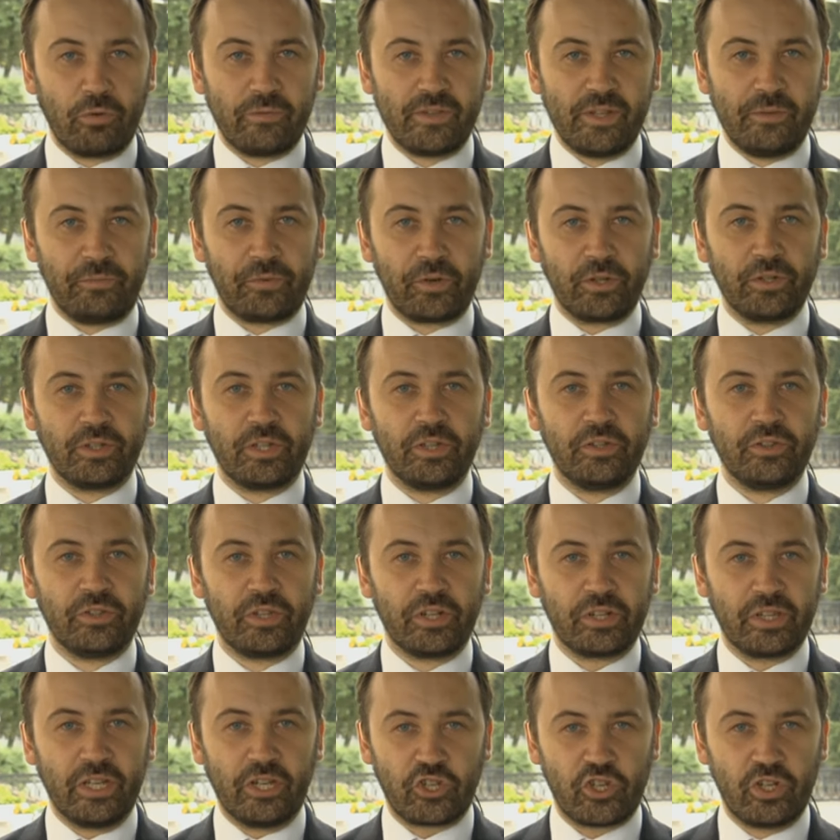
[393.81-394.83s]
of different
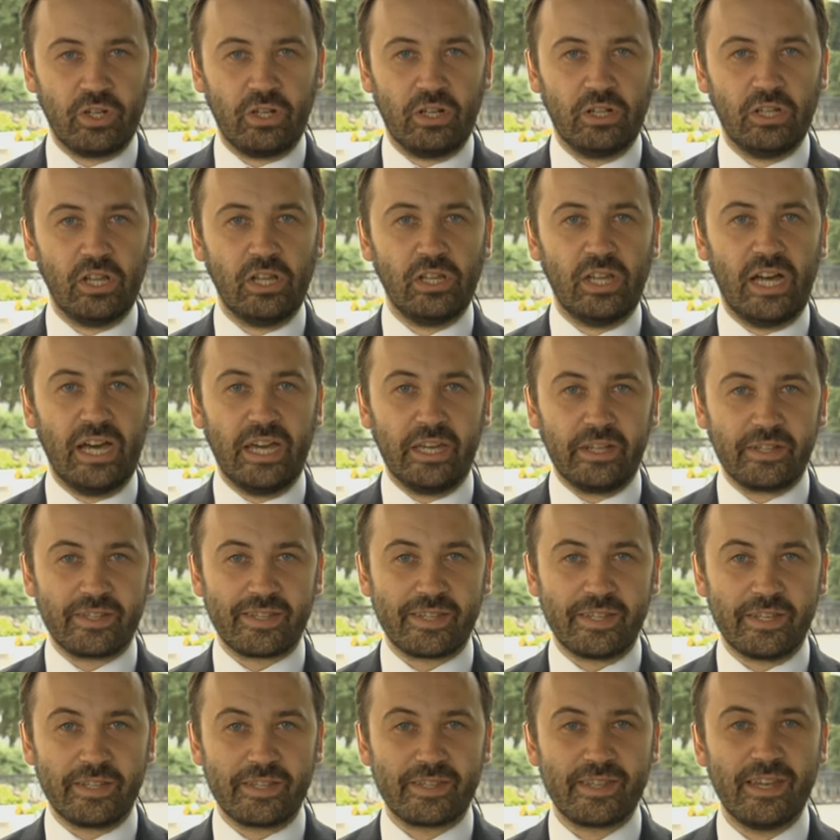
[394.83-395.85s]
international
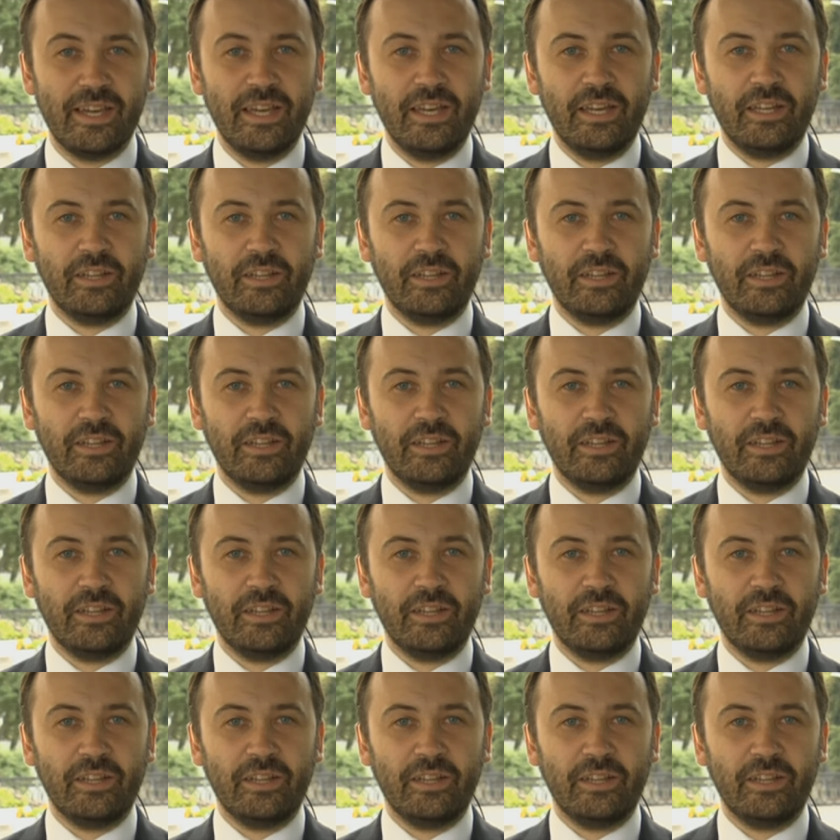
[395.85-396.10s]
alliances,